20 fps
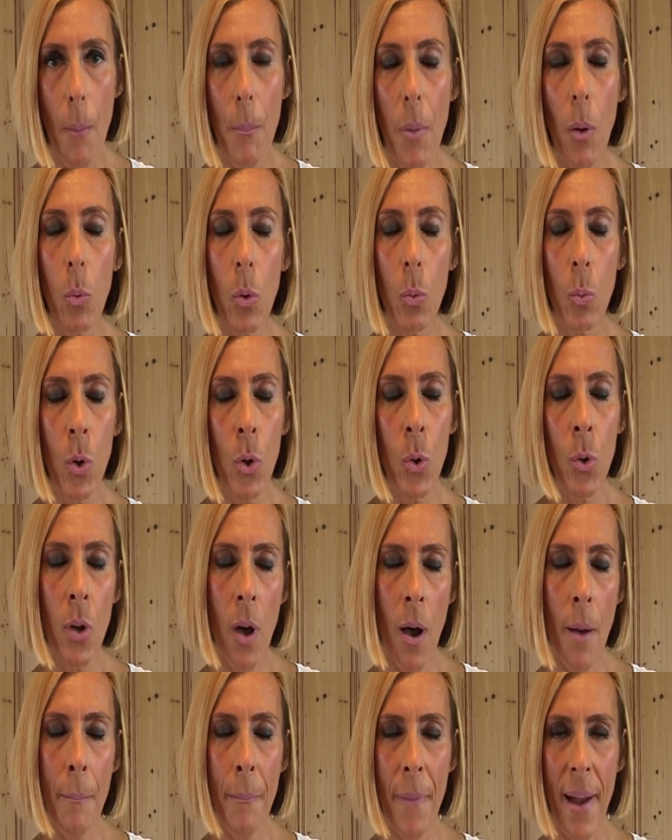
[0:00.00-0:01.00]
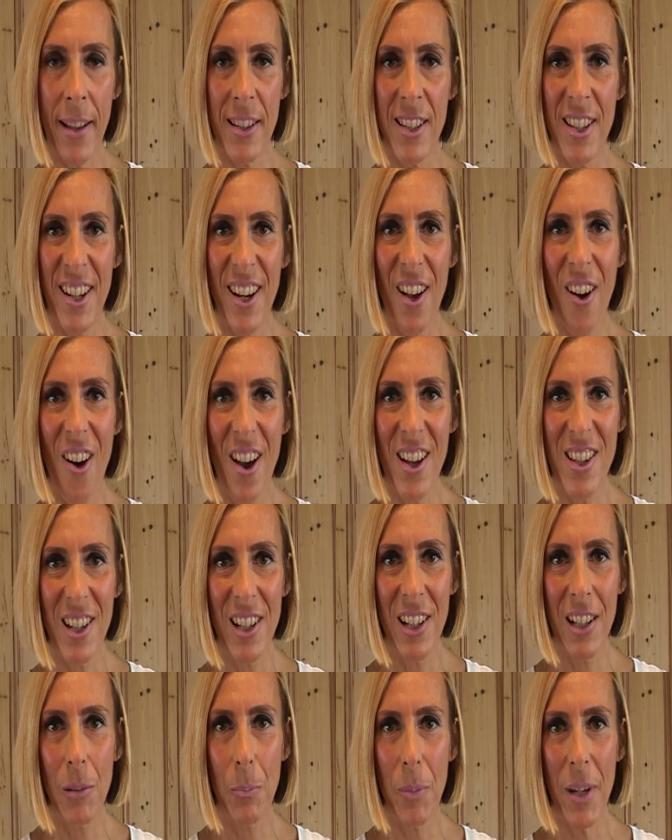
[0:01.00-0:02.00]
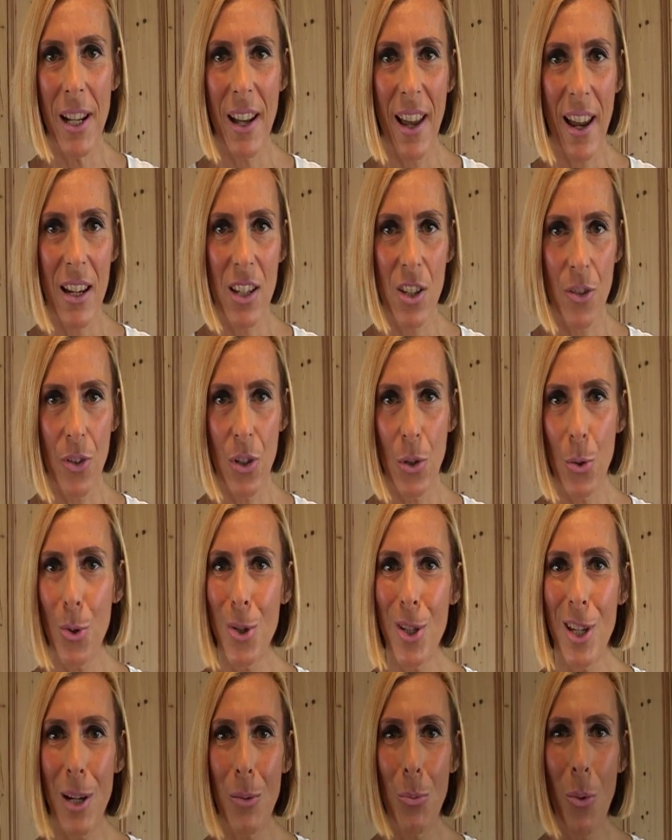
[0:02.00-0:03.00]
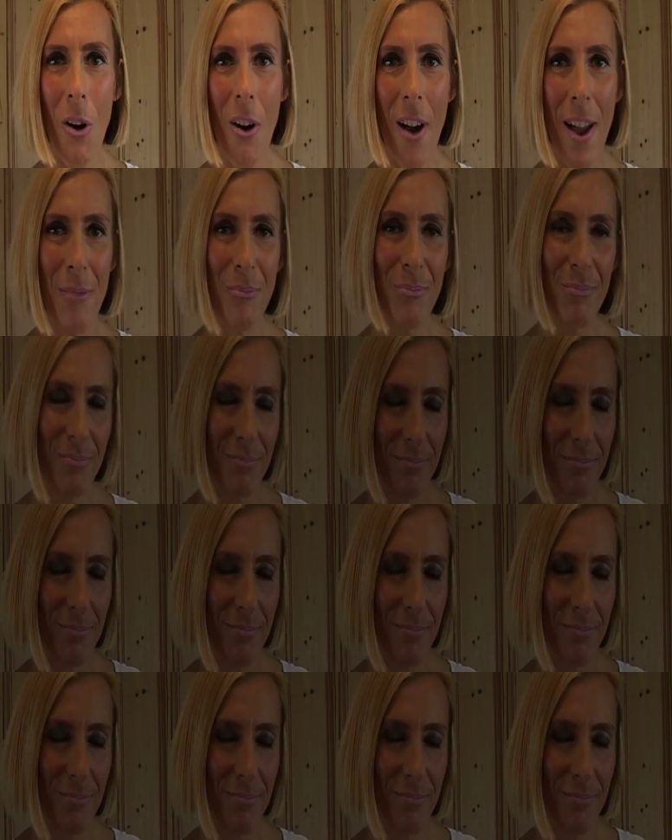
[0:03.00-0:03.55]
but we will come back to the eyes a little bit later and you'll see why.